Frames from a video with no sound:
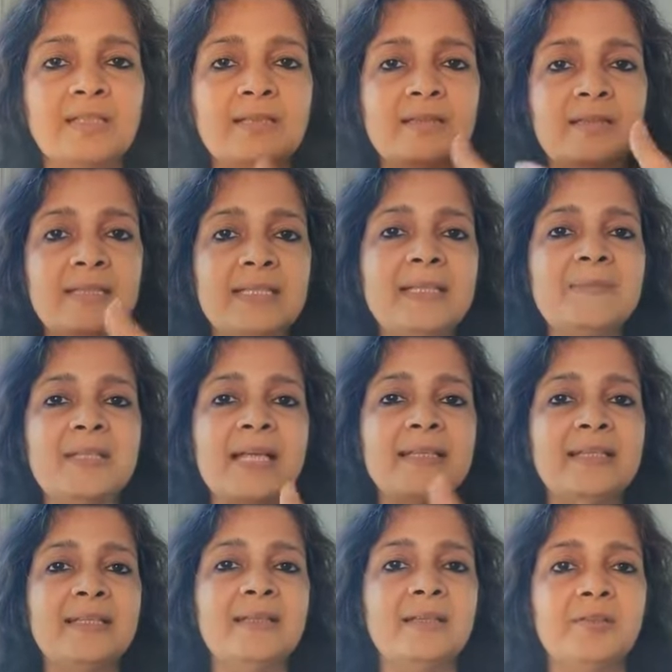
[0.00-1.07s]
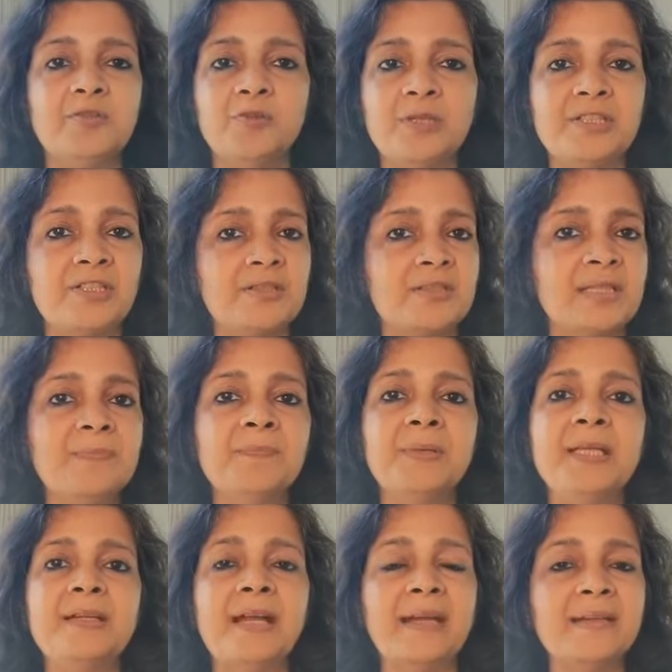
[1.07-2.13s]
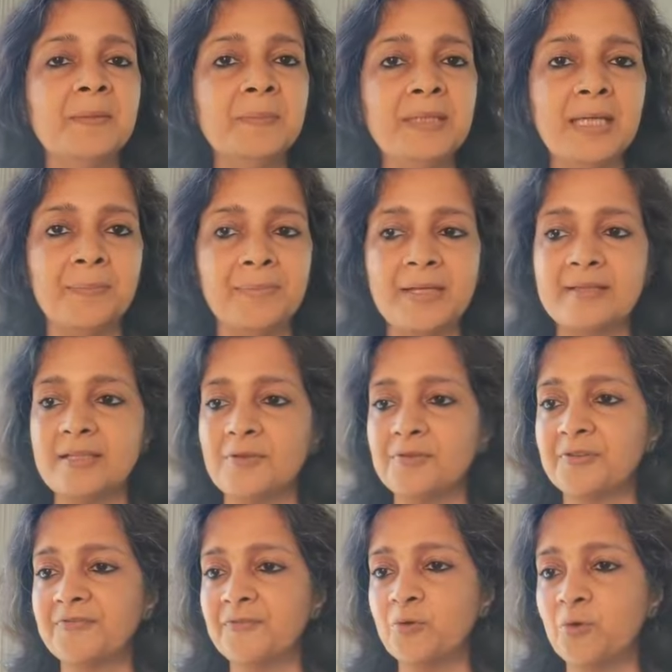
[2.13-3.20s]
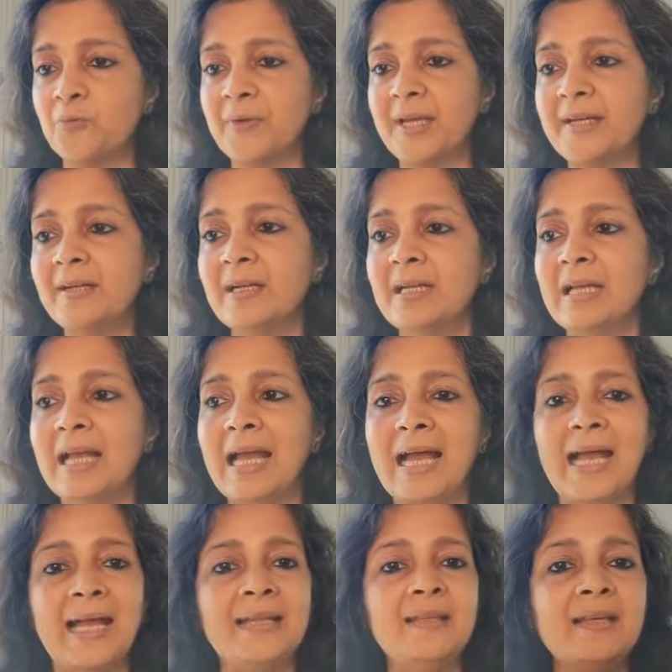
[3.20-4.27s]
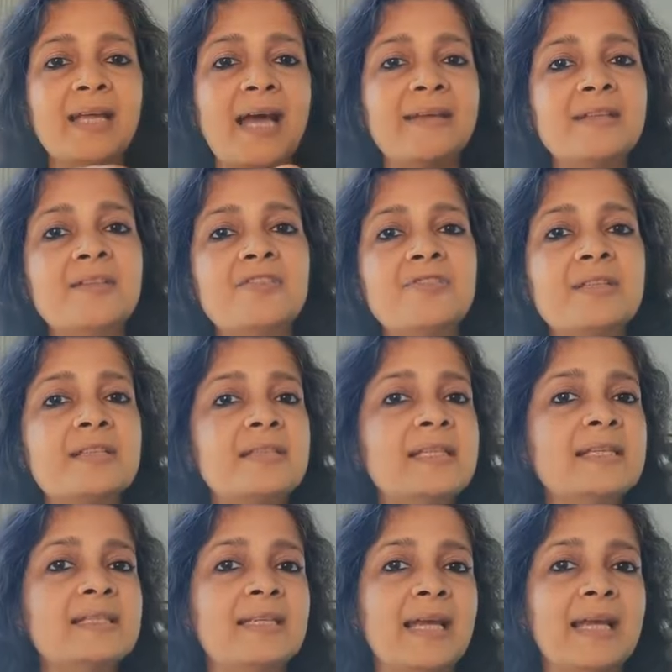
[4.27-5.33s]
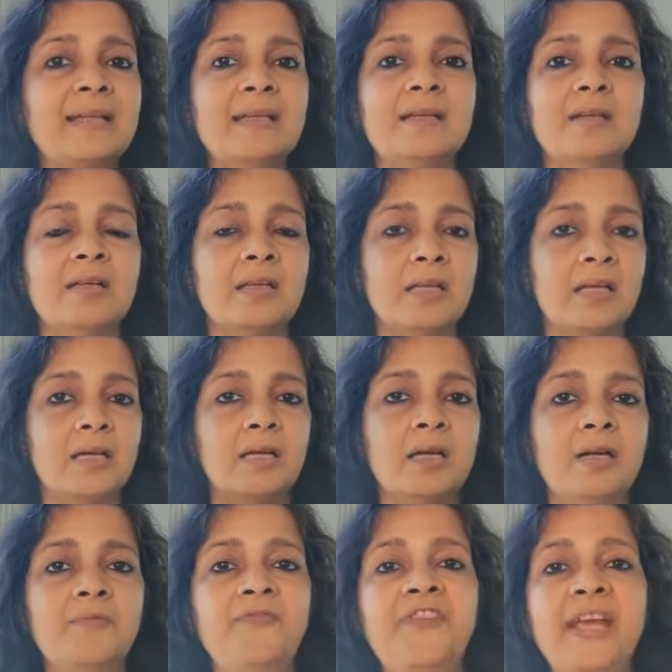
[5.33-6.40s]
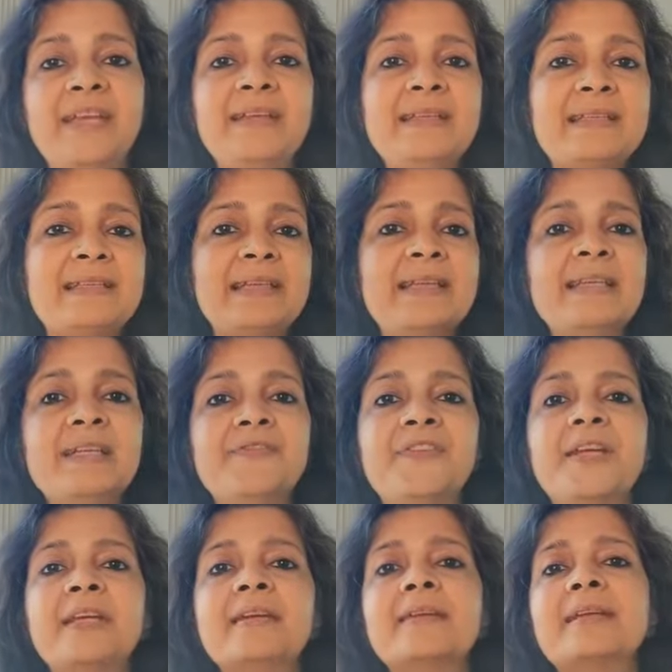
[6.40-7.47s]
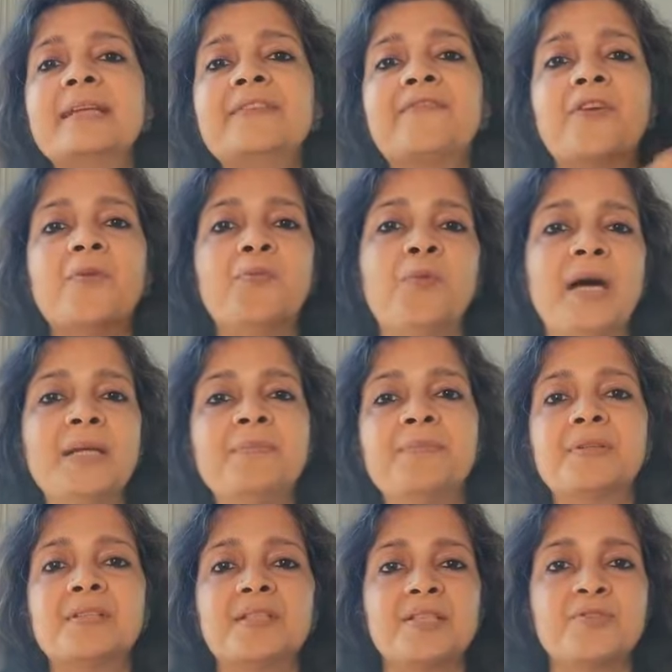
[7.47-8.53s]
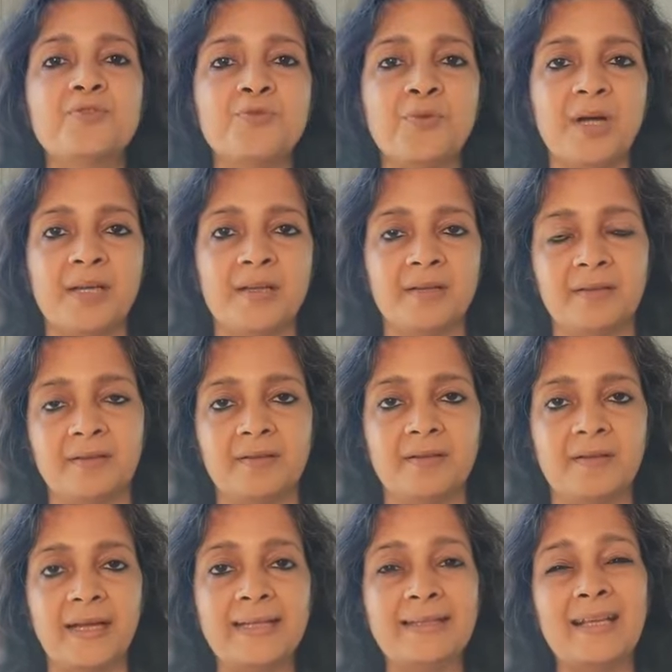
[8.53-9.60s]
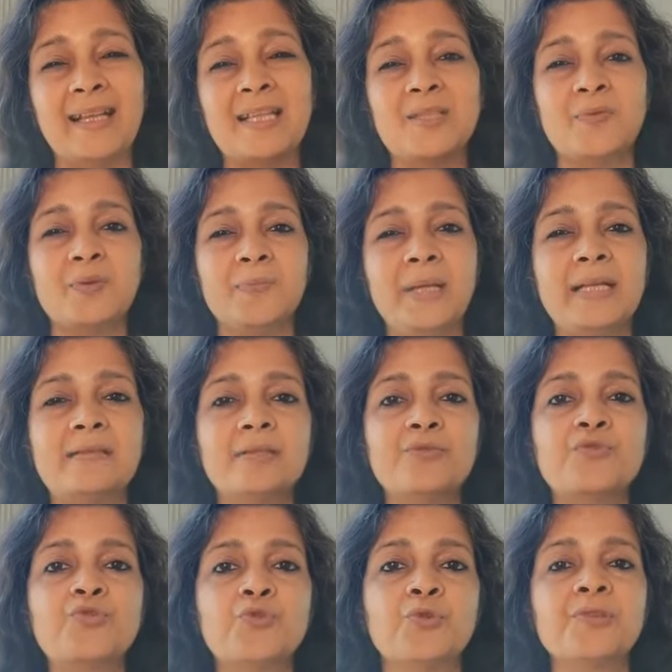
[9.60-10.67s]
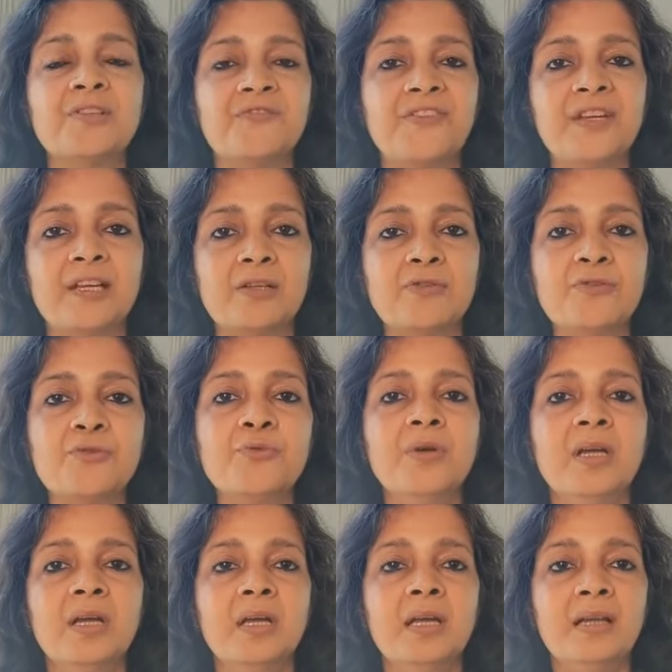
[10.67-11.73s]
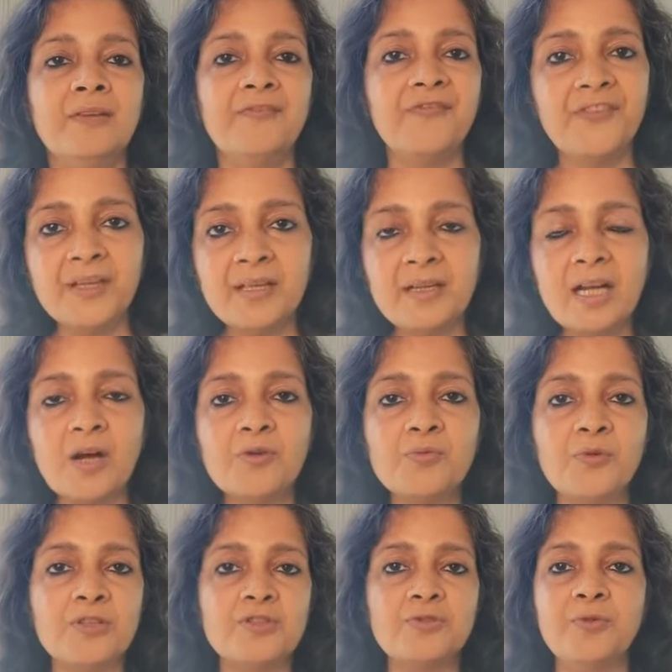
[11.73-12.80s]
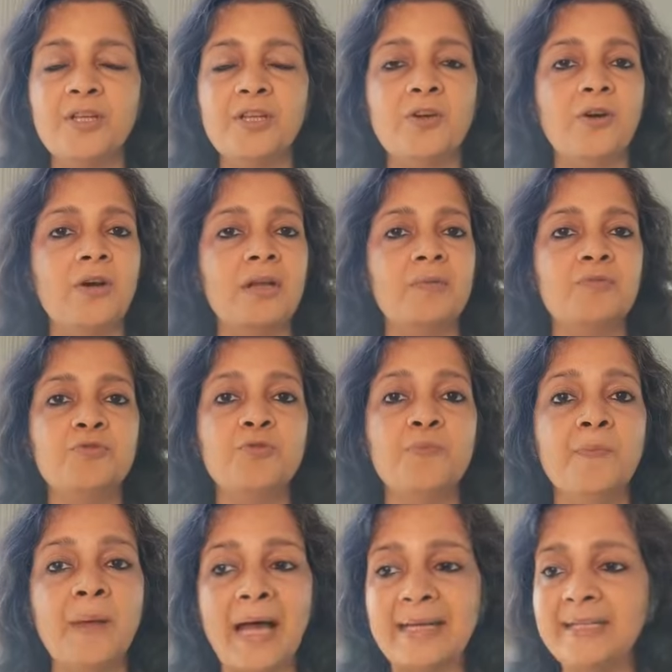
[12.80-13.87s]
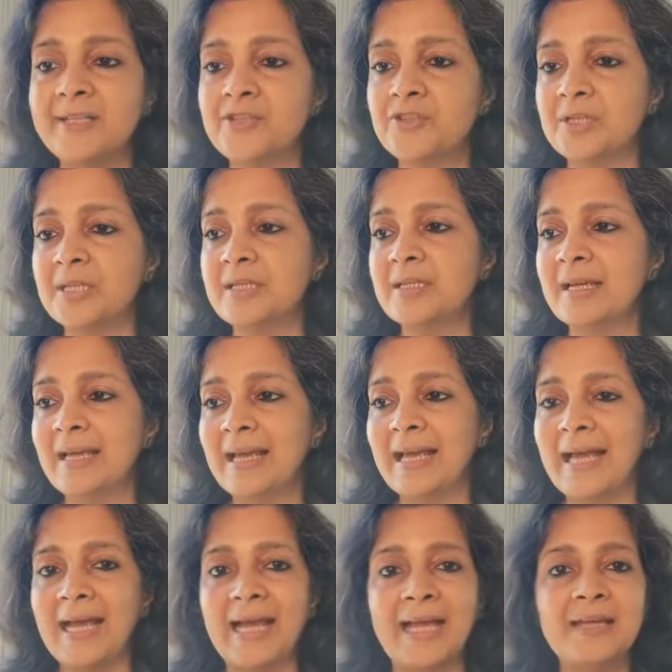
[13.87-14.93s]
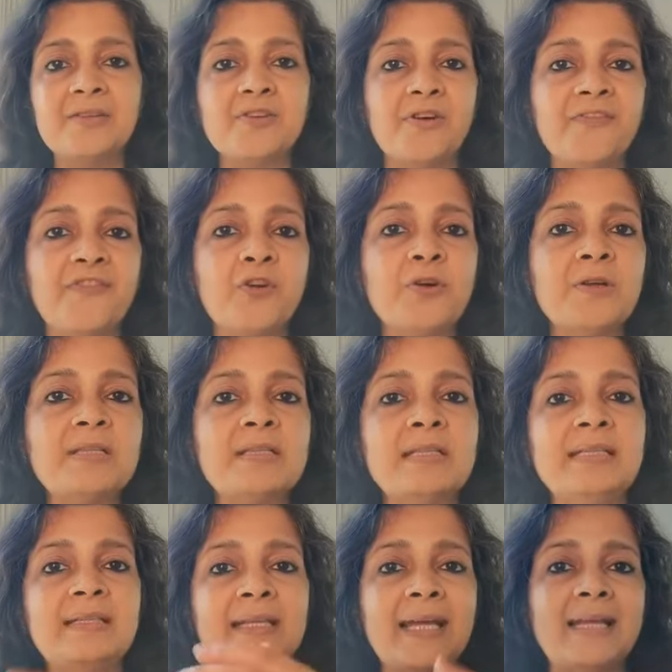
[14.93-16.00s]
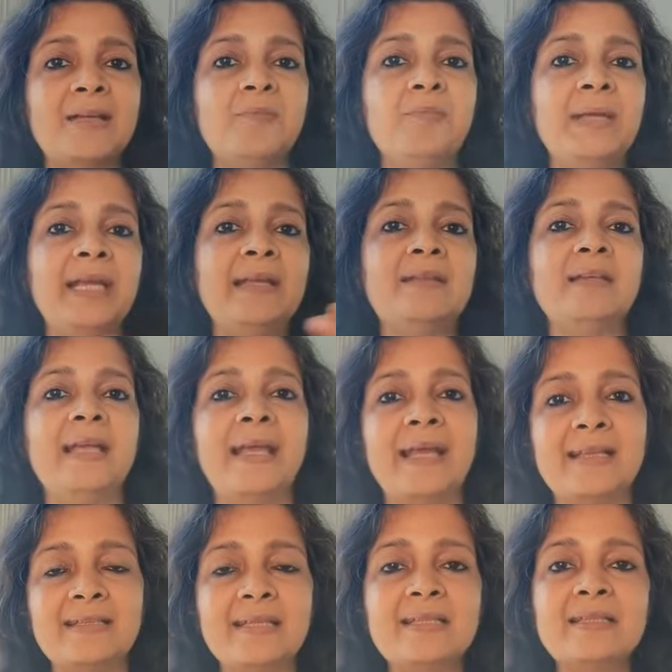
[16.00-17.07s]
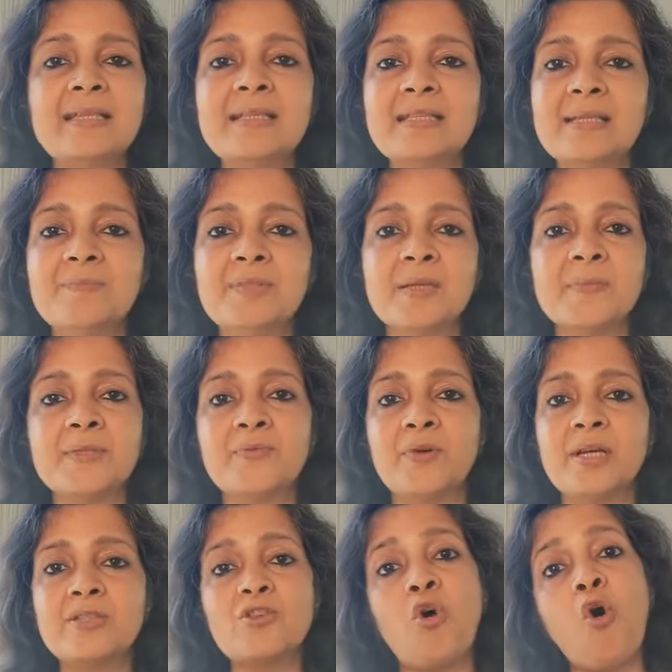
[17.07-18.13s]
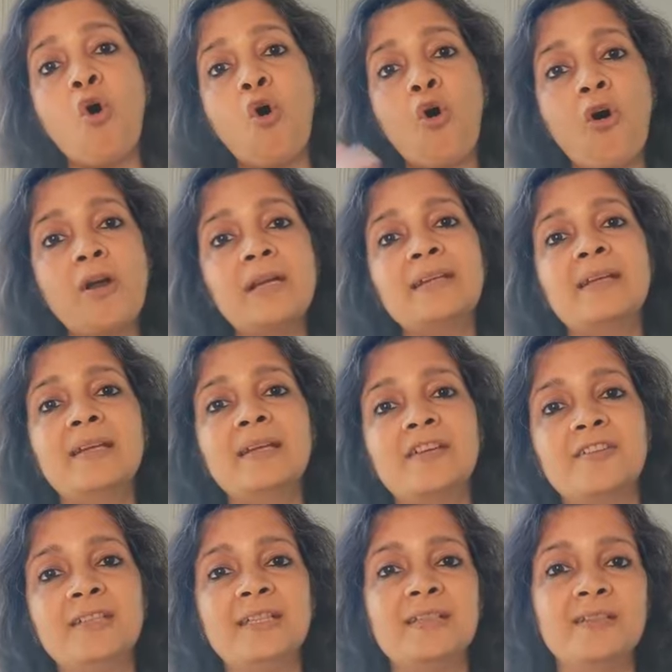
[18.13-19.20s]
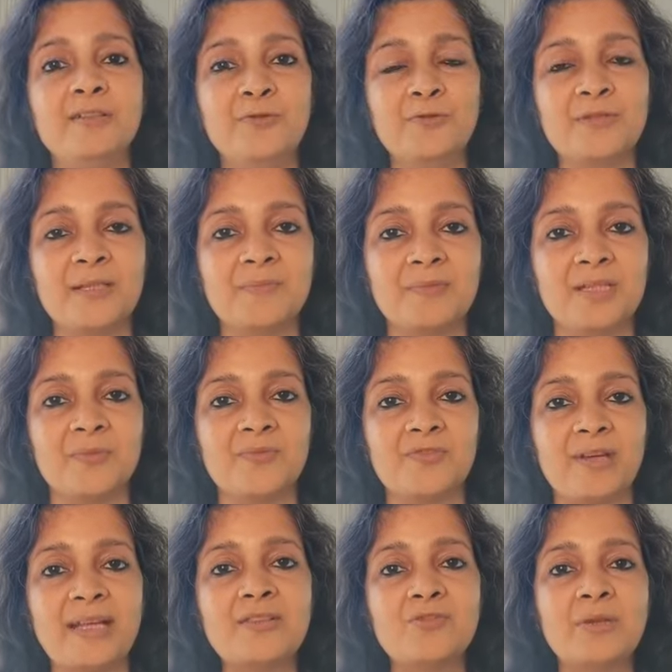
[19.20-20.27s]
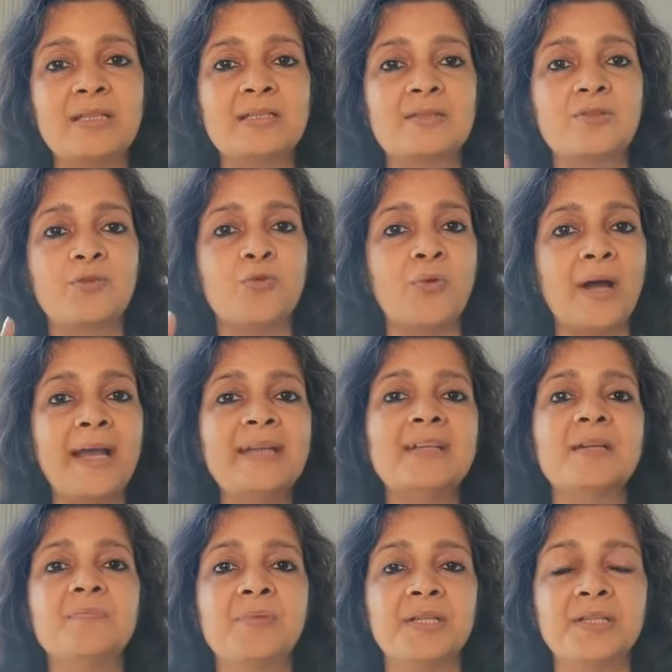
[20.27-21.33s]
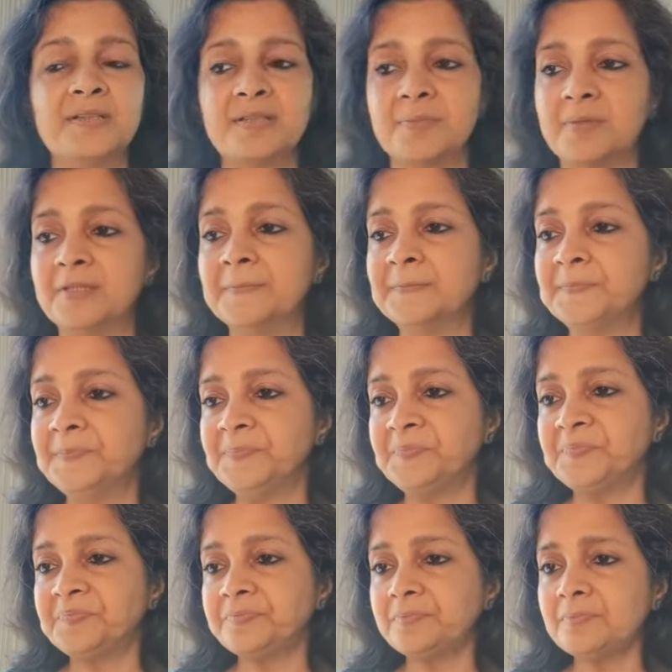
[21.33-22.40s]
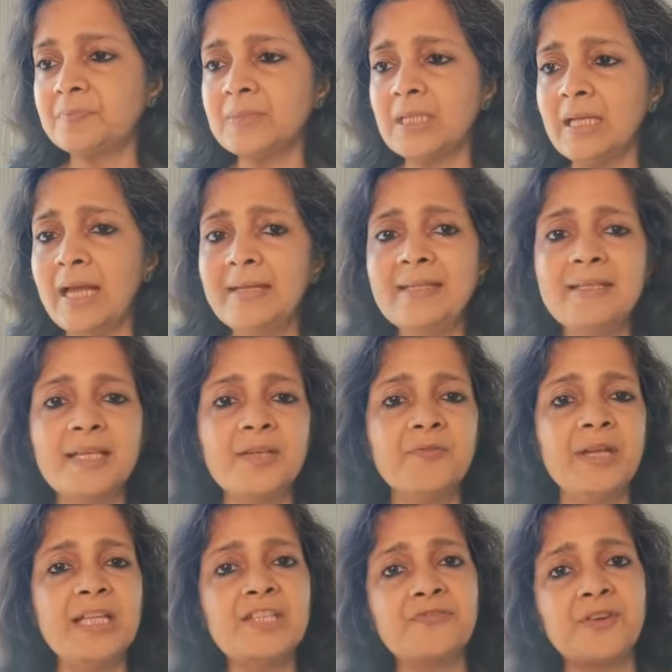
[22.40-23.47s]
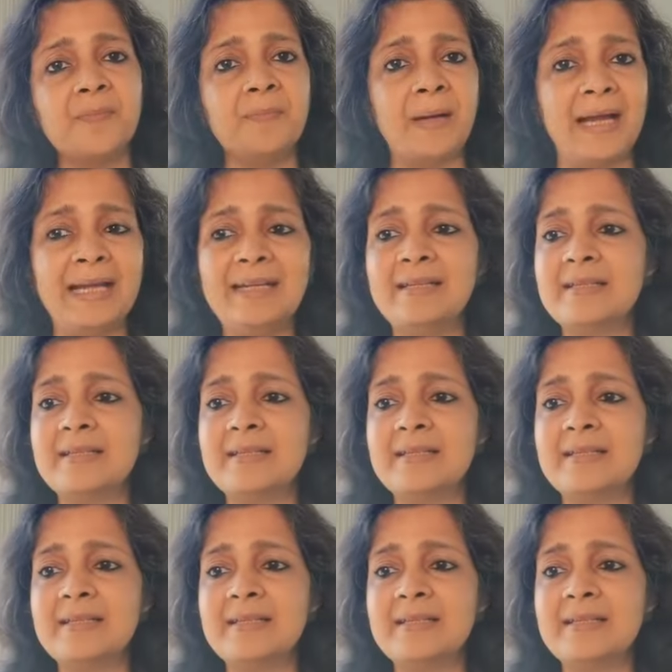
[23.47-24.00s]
seems like it just simply randomly appears out of nowhere, and the characteristics can vary significantly from one person to another, right? That's what makes it so difficult to figure out what's going on, to manage it, And of course, it can make the existing symptoms worse, or it can create new symptoms, right? So it's quite unpredictable. And it can range from mild